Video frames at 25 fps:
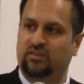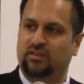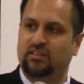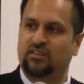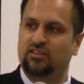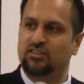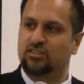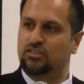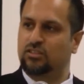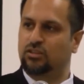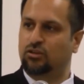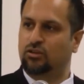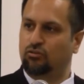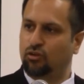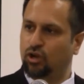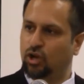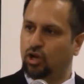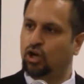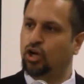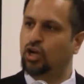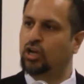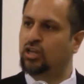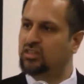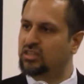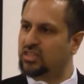This is a
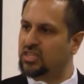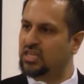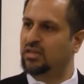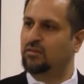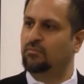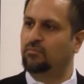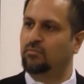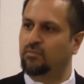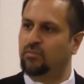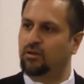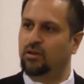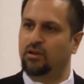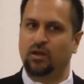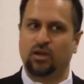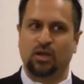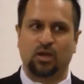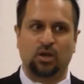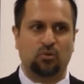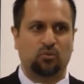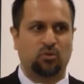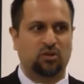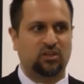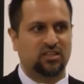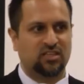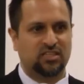recurring theme
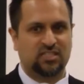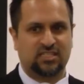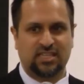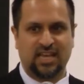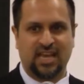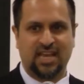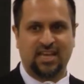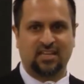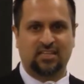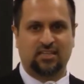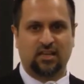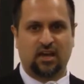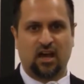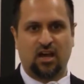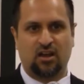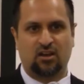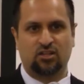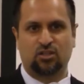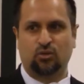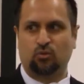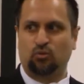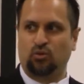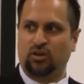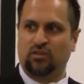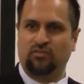where the saint utters
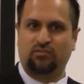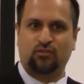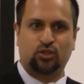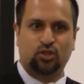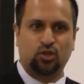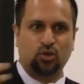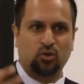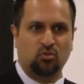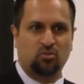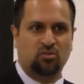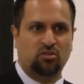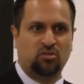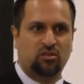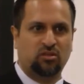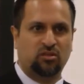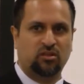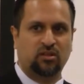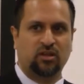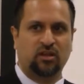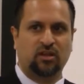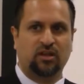a word of truth